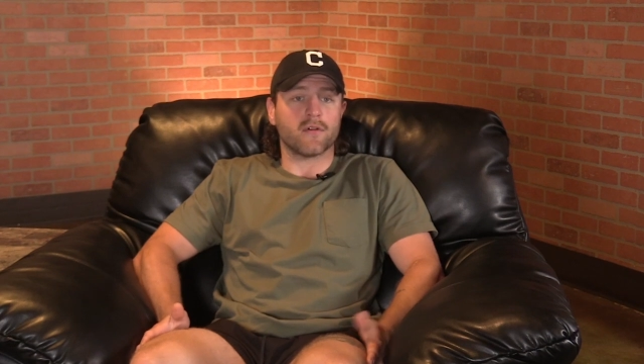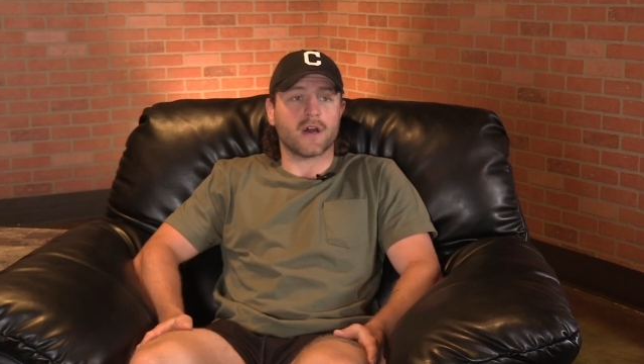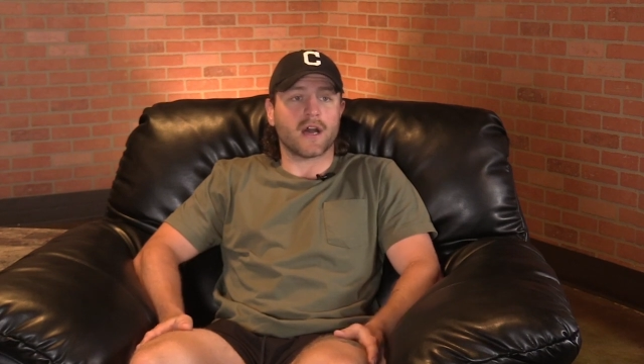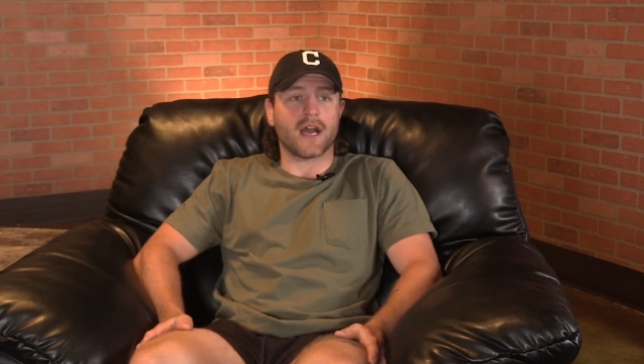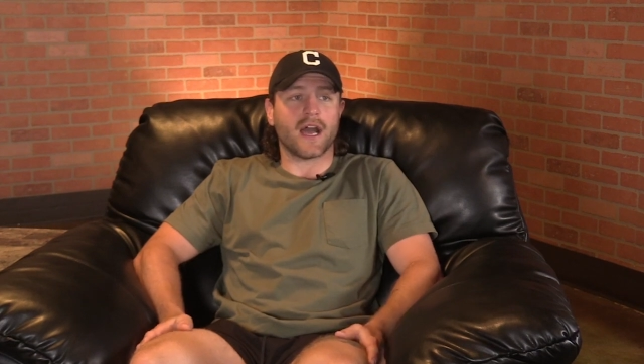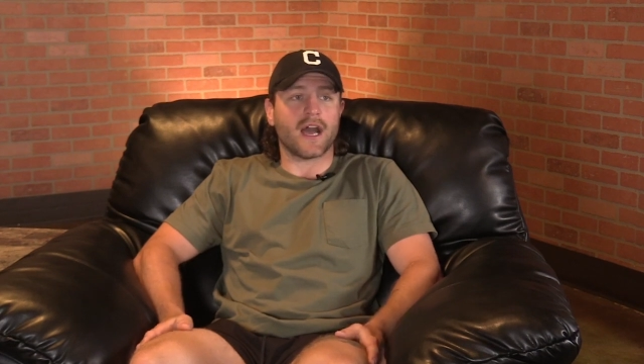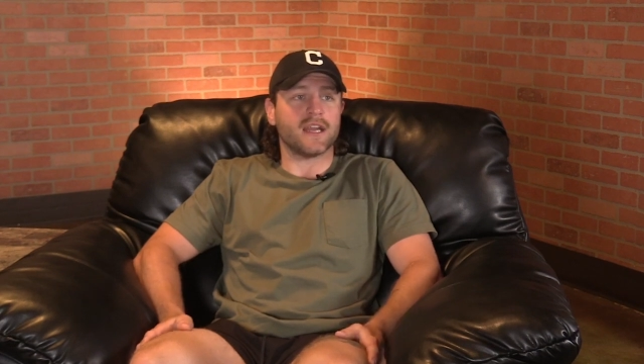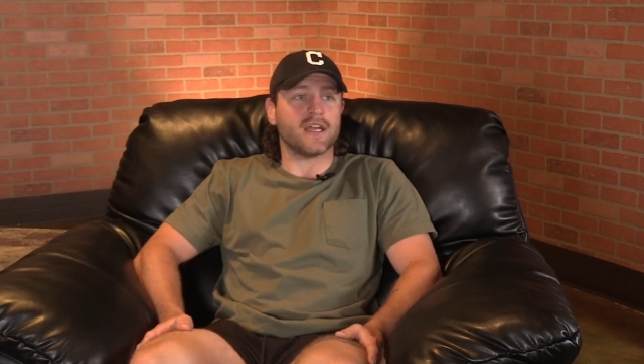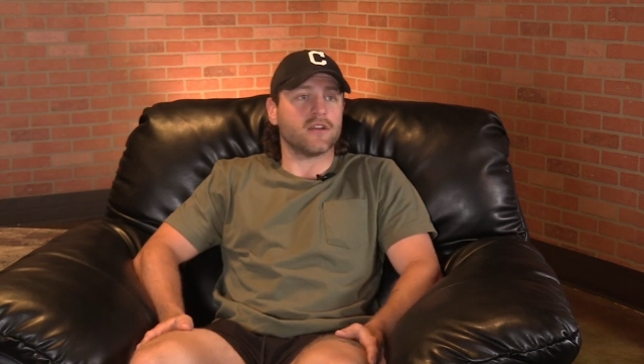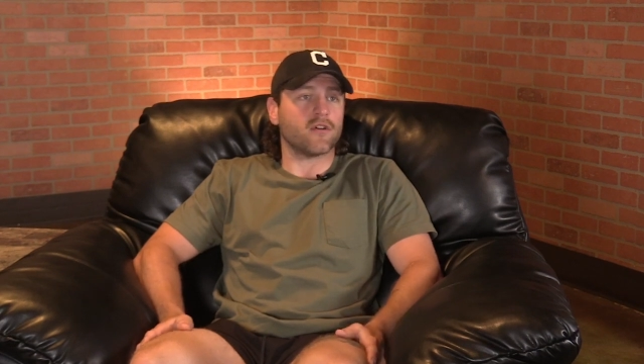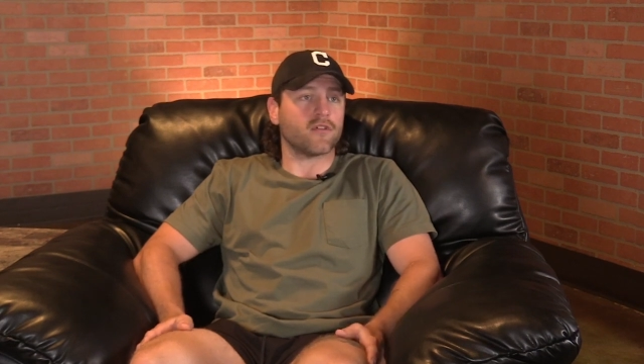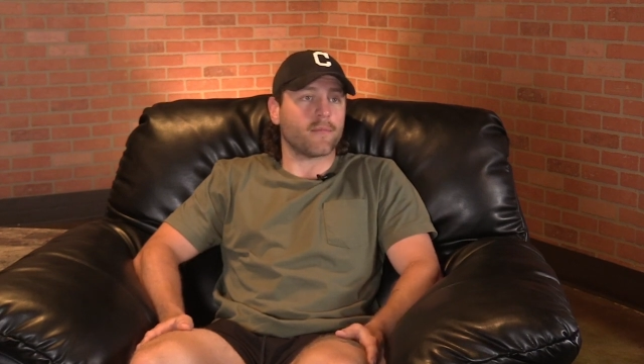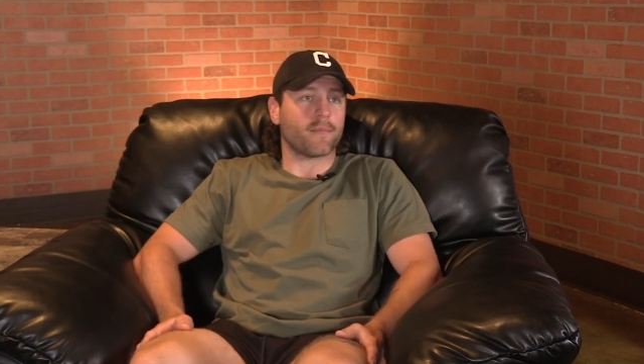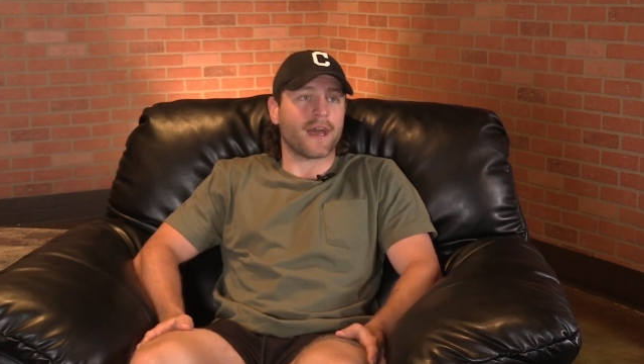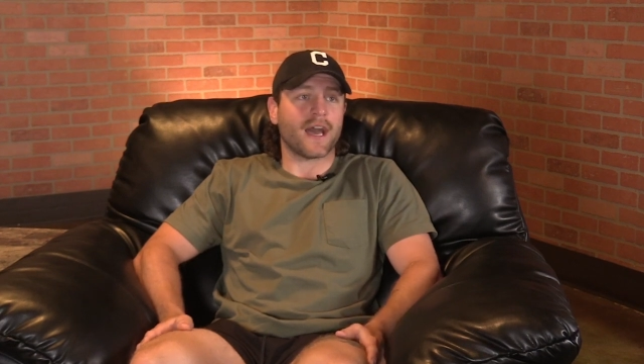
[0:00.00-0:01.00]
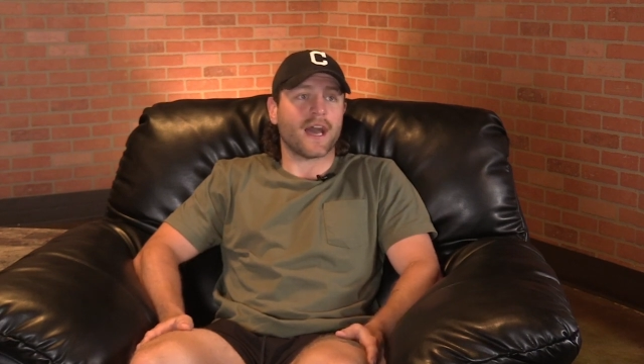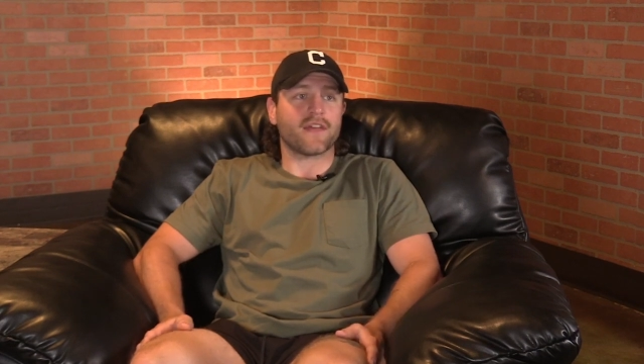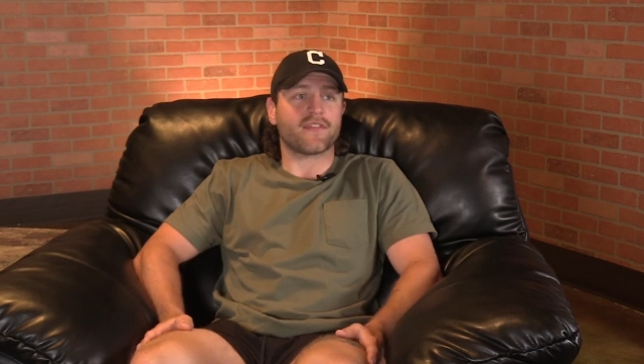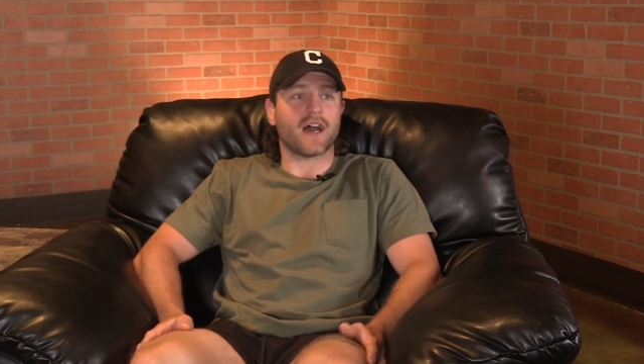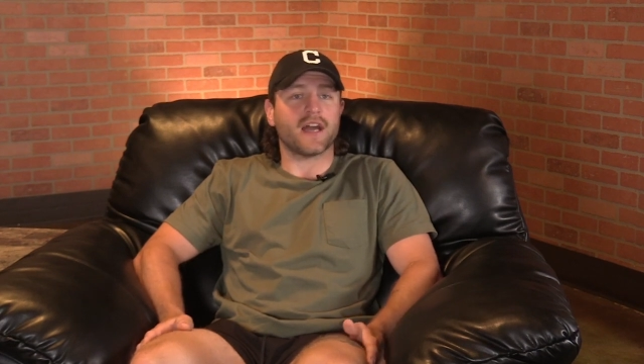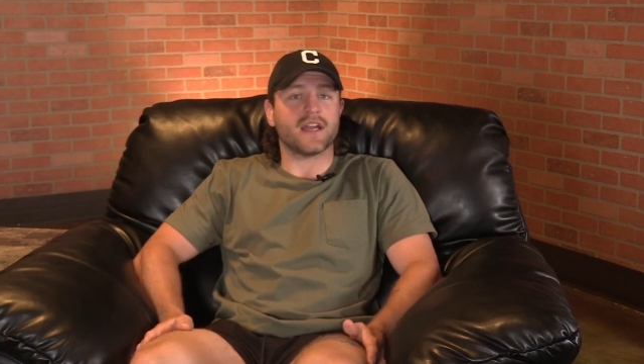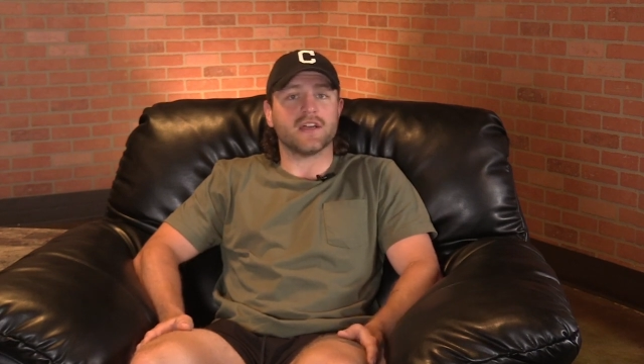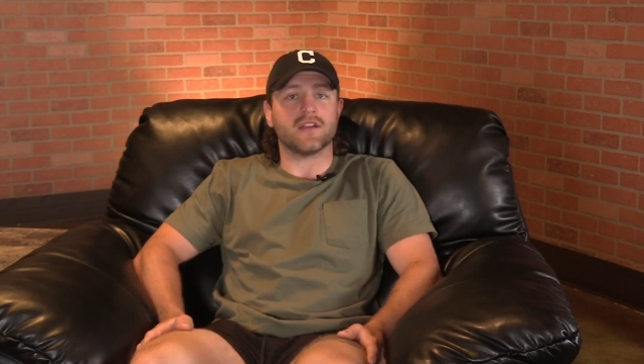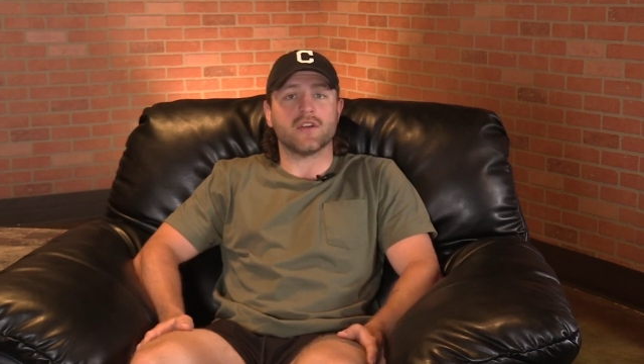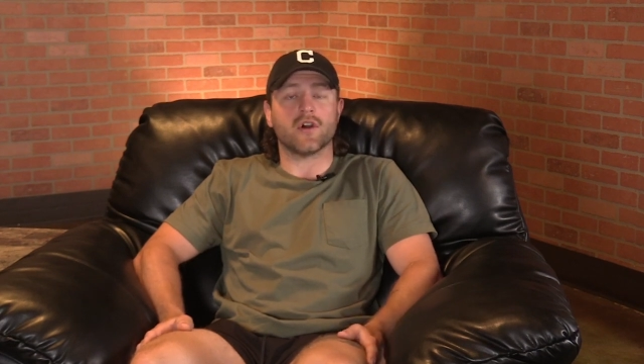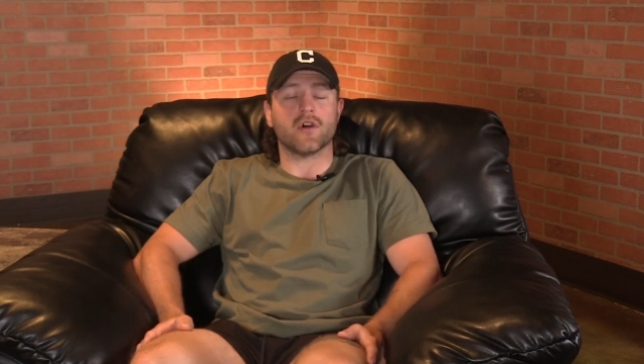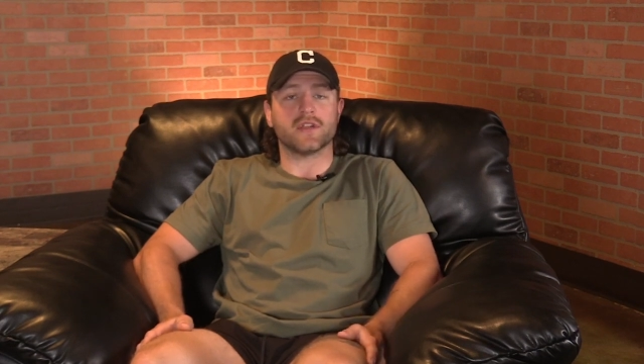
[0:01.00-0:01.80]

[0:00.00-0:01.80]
I didn't know the path. I didn't know